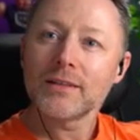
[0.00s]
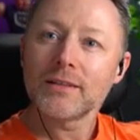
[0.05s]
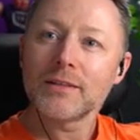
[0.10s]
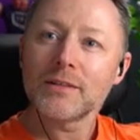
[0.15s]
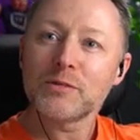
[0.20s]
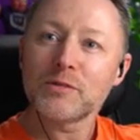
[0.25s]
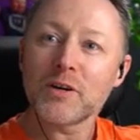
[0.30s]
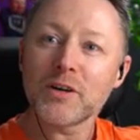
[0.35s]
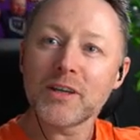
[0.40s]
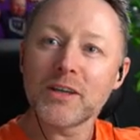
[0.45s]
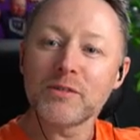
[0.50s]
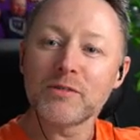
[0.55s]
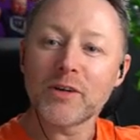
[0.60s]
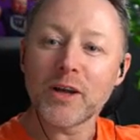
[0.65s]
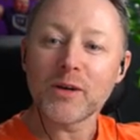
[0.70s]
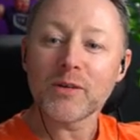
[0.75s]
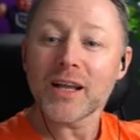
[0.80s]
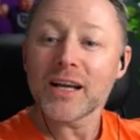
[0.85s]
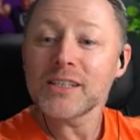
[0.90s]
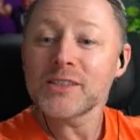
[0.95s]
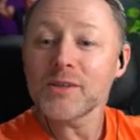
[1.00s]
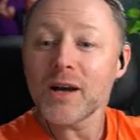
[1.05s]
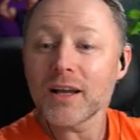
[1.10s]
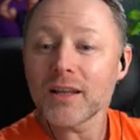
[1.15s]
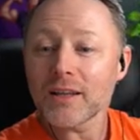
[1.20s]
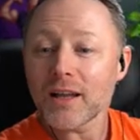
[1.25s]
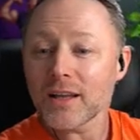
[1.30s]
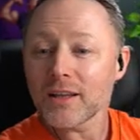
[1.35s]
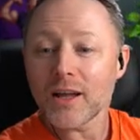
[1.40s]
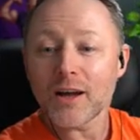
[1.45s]
Fucking vile. That's
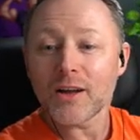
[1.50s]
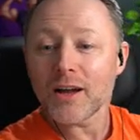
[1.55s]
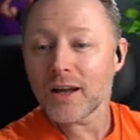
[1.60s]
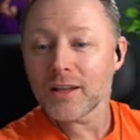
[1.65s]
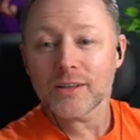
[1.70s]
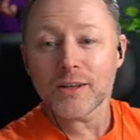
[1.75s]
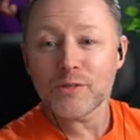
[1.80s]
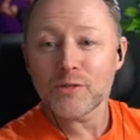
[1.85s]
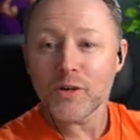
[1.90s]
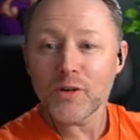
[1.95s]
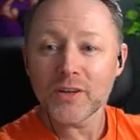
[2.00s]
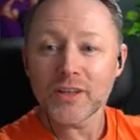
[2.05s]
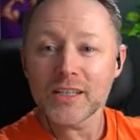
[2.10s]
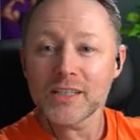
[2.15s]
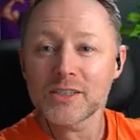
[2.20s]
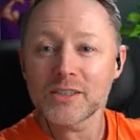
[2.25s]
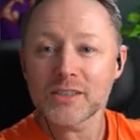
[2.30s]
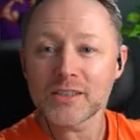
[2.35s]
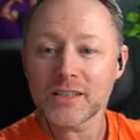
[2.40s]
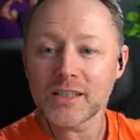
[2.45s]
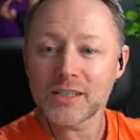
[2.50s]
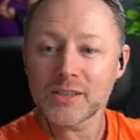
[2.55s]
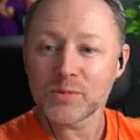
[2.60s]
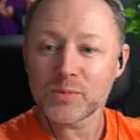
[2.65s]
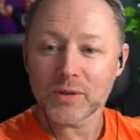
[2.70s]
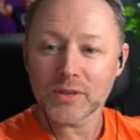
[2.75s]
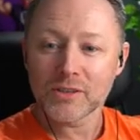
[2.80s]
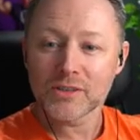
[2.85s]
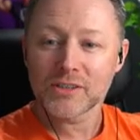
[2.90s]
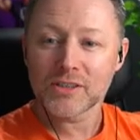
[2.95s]
I love all these
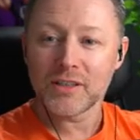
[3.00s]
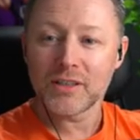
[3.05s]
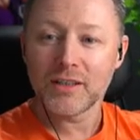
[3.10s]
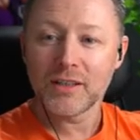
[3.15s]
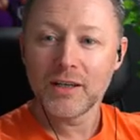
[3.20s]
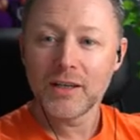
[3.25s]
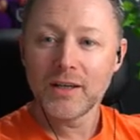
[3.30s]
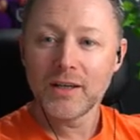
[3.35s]
words, and